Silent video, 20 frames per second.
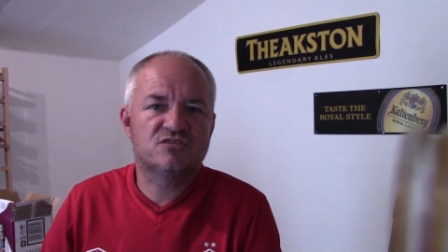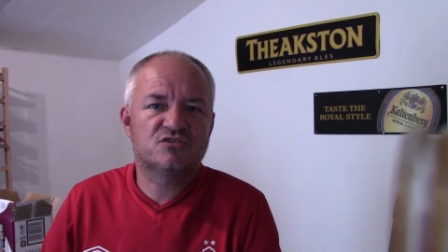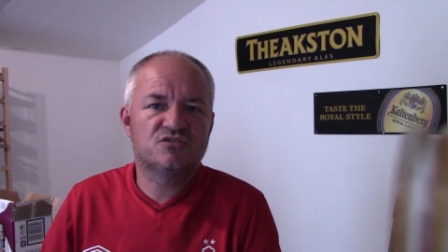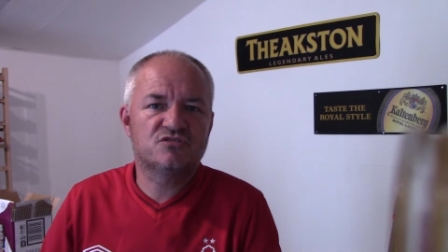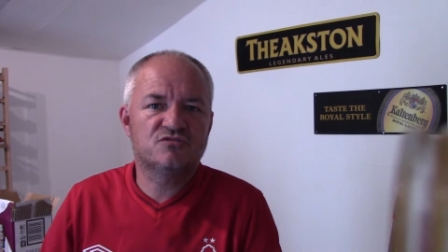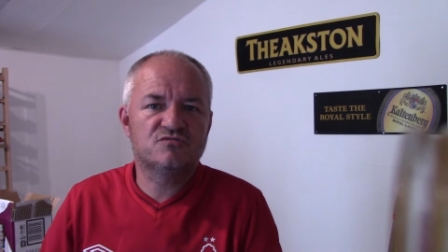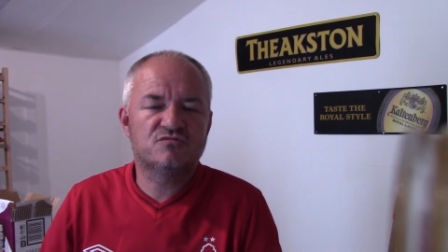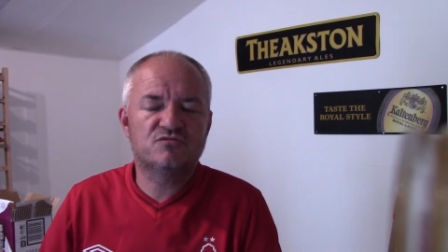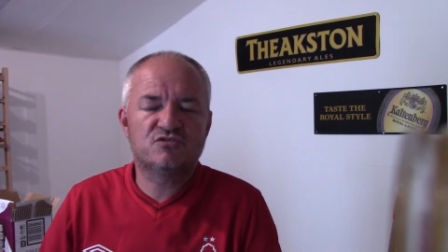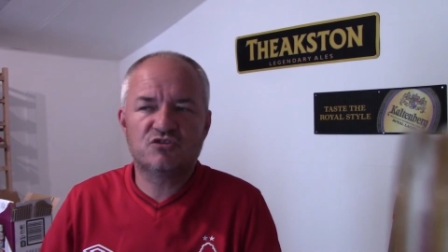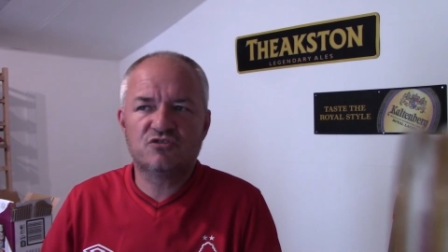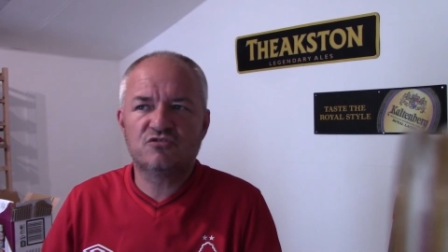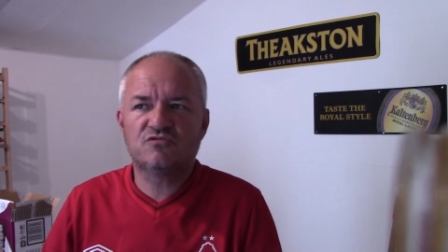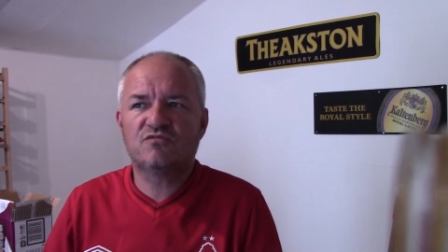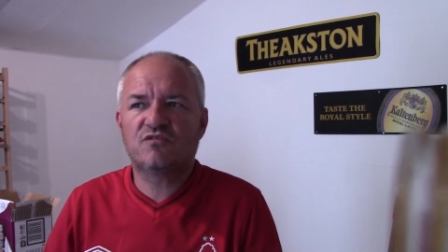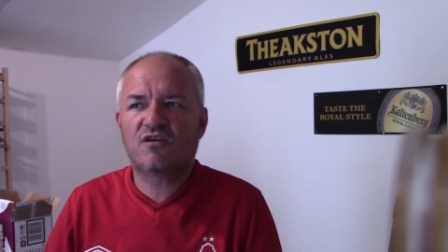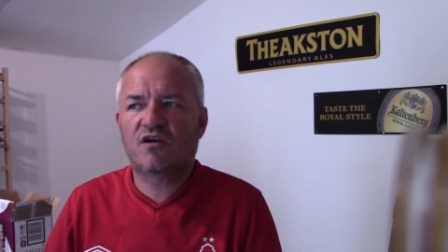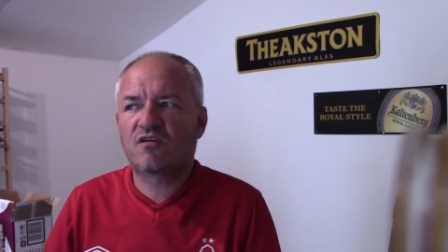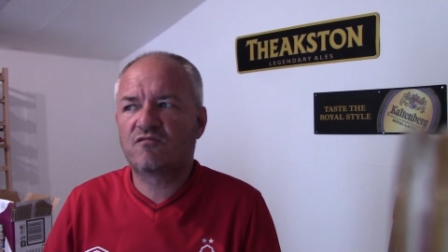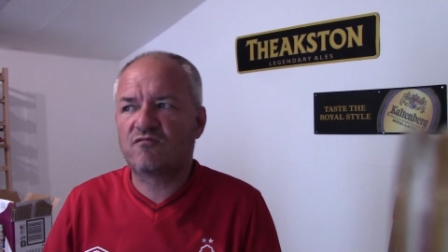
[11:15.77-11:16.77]

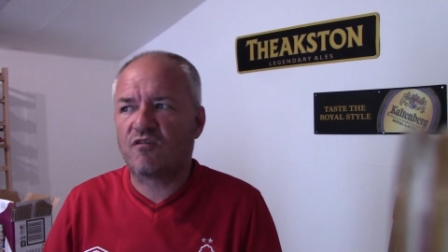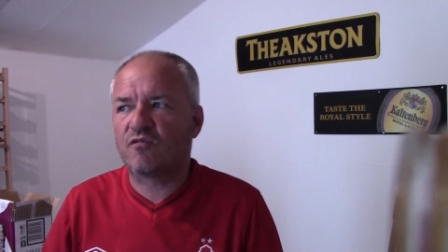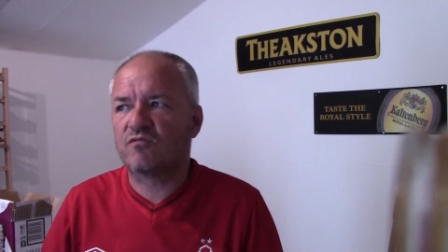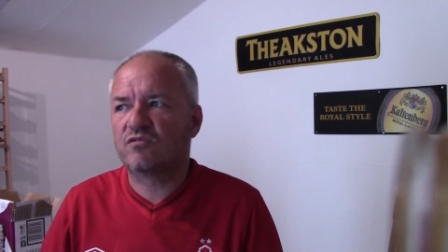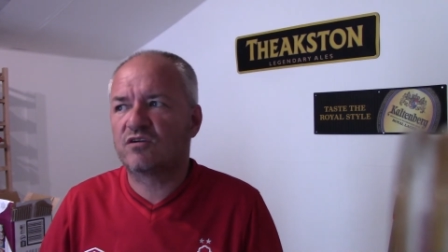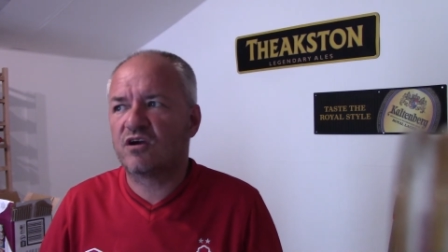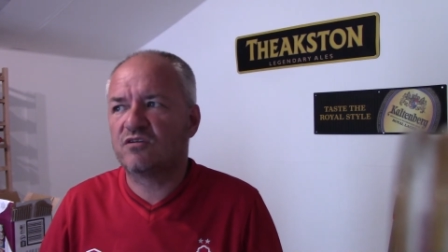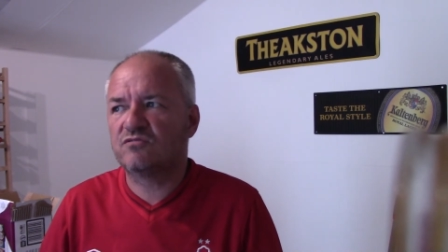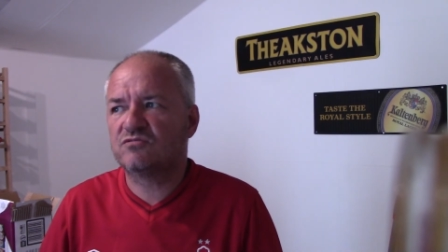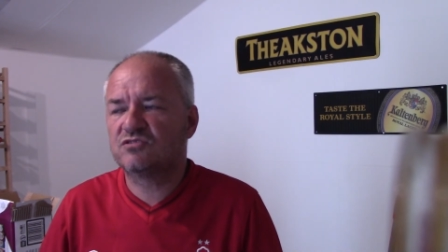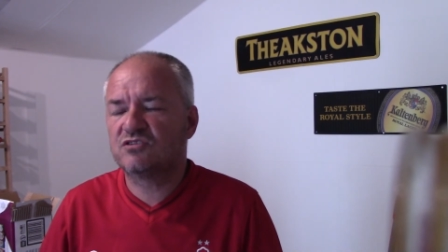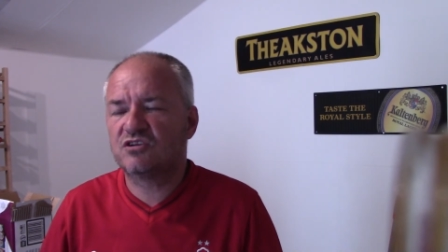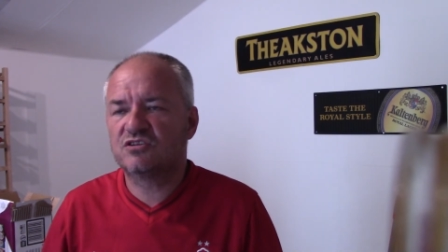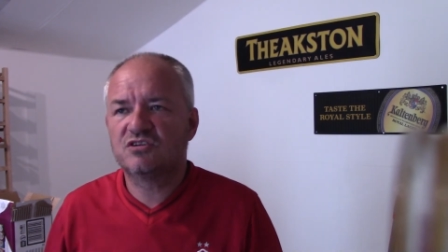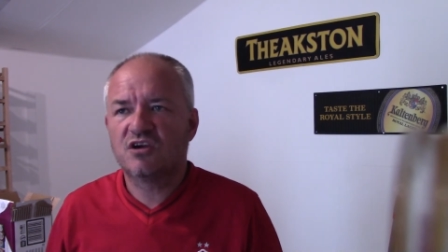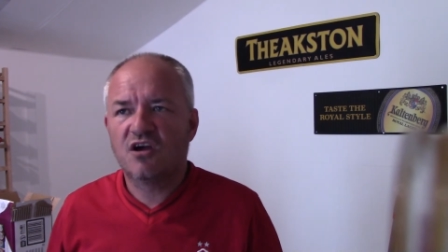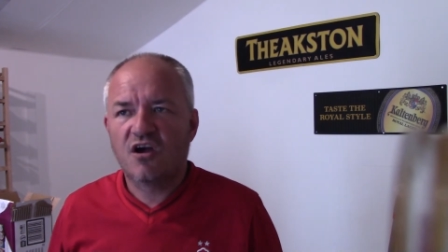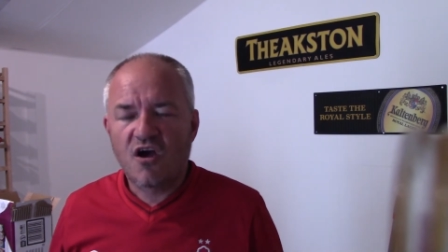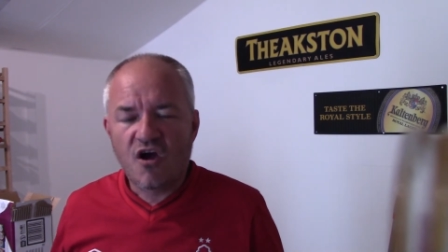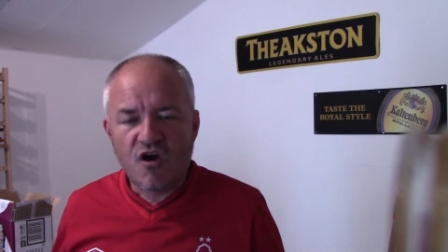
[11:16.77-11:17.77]
Two roller coasters
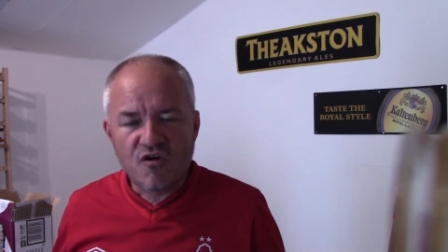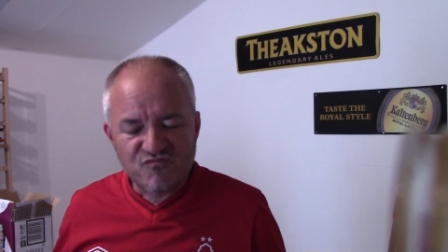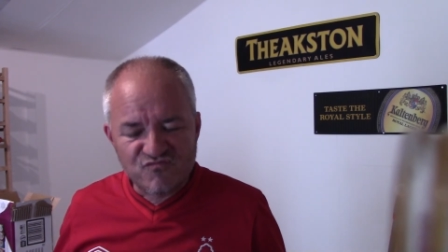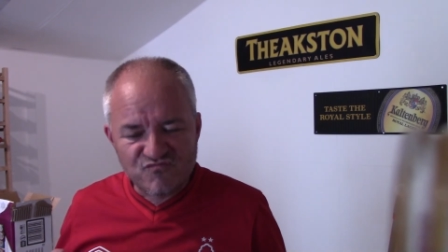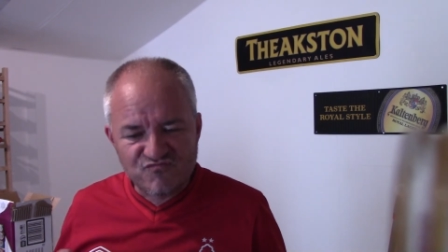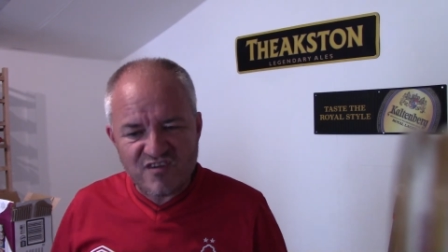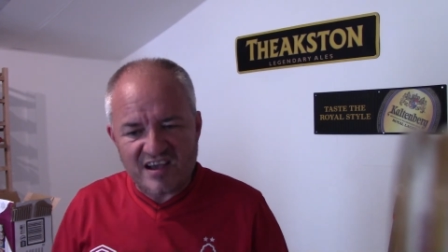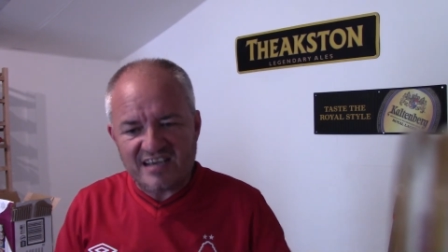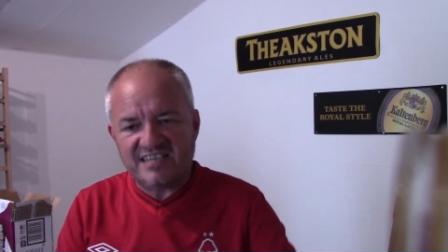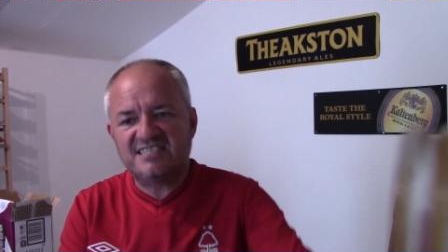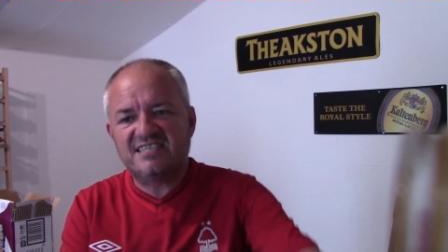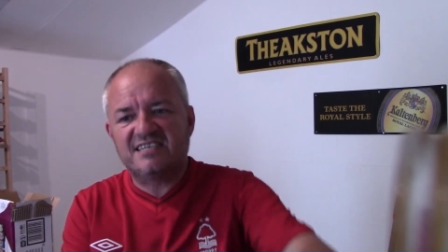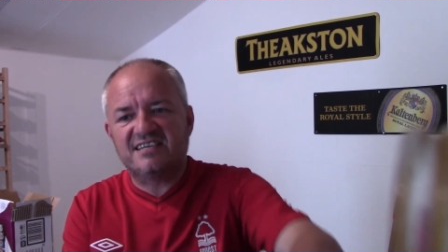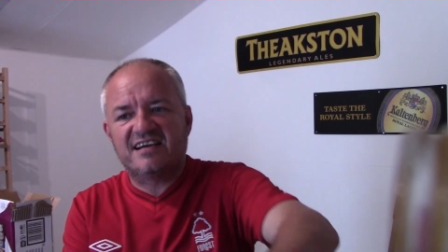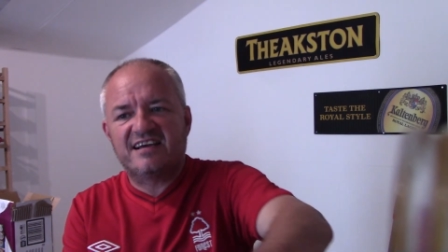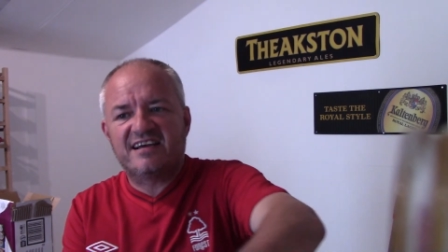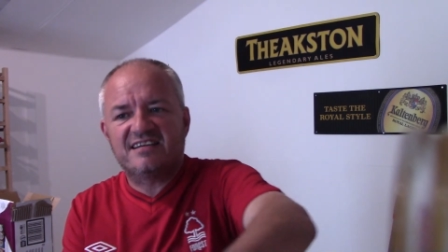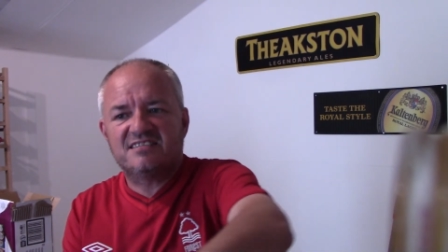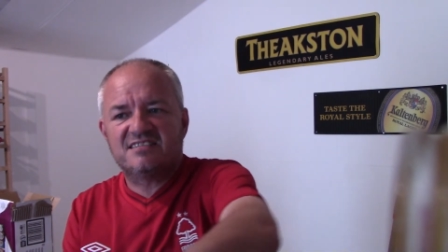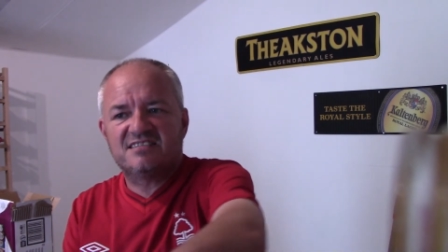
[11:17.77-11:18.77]
racing
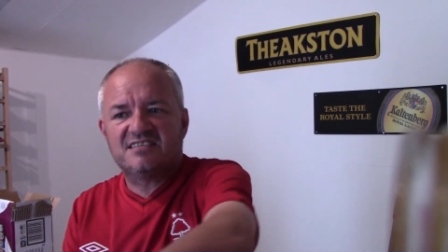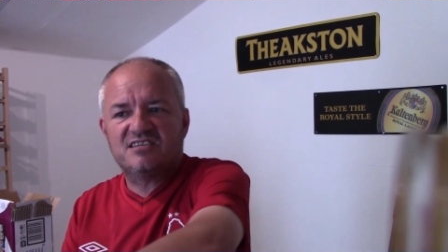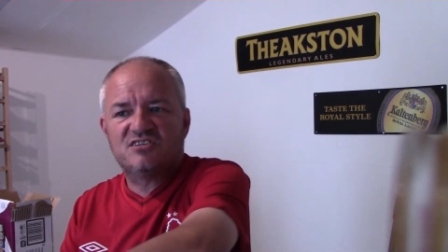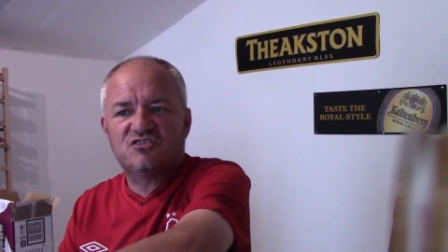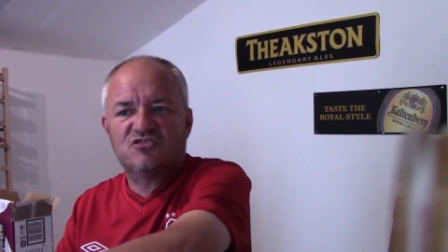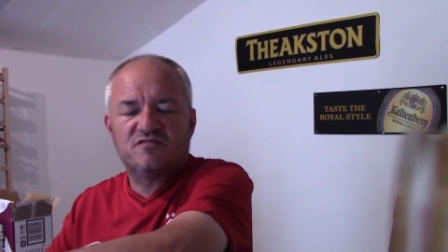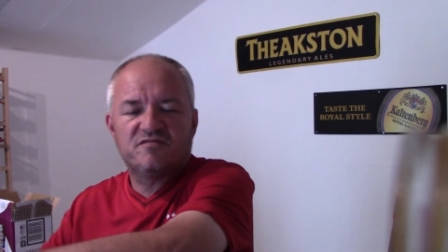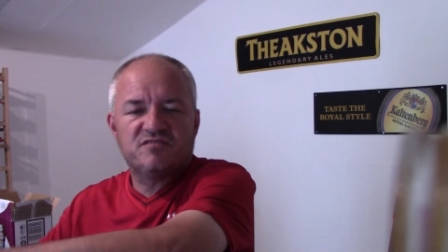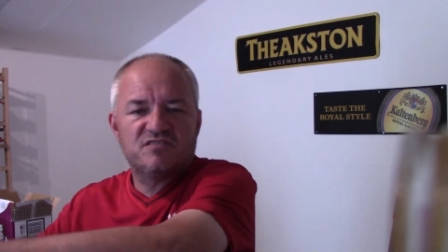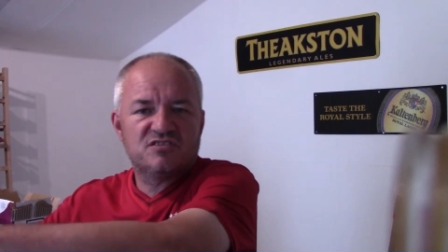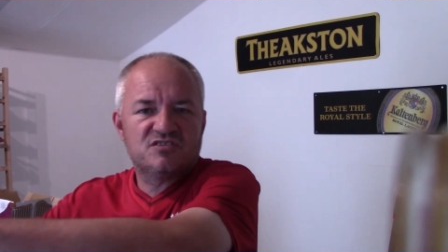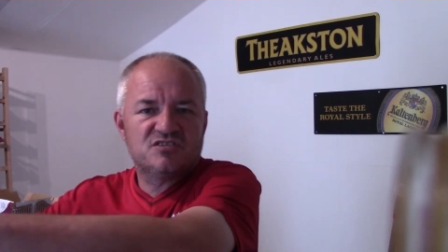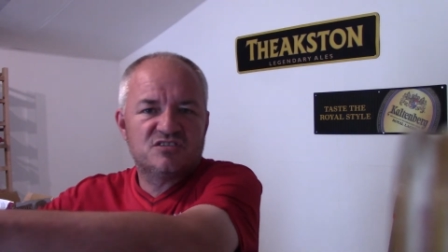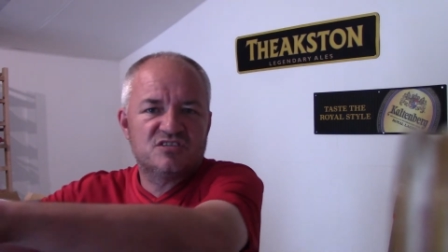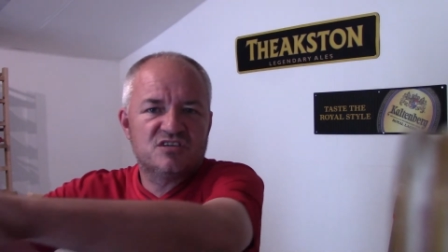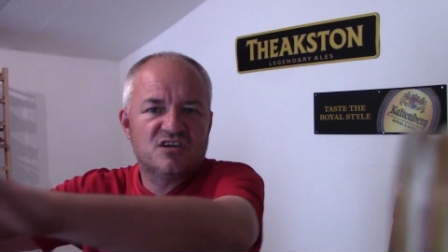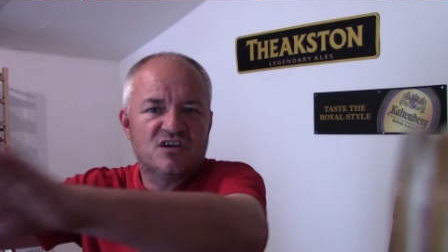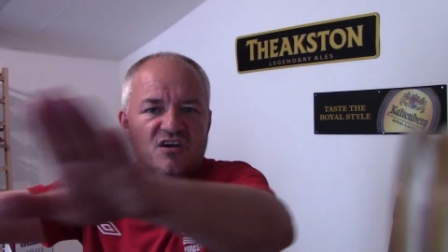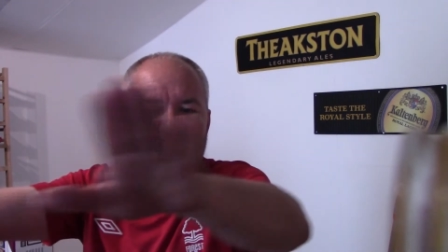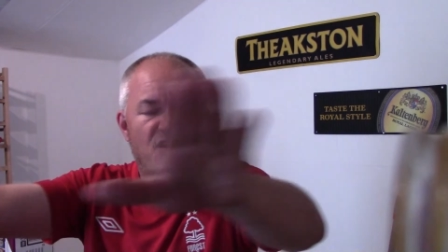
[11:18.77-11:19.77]
against each other's